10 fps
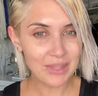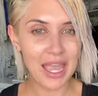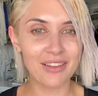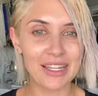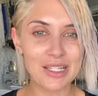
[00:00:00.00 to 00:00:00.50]

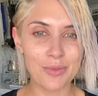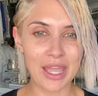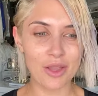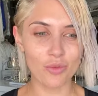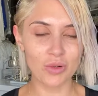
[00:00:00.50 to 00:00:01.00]
I linked
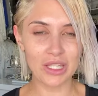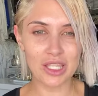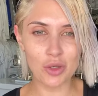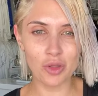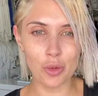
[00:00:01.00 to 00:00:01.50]
my really
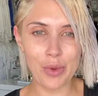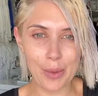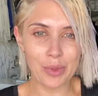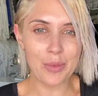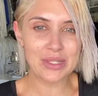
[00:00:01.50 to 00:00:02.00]
cute little
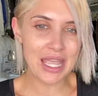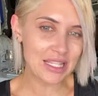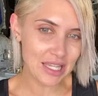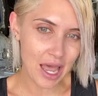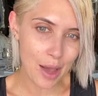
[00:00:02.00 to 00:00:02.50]
peplum tank
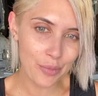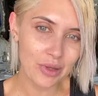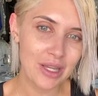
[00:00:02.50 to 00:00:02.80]
top.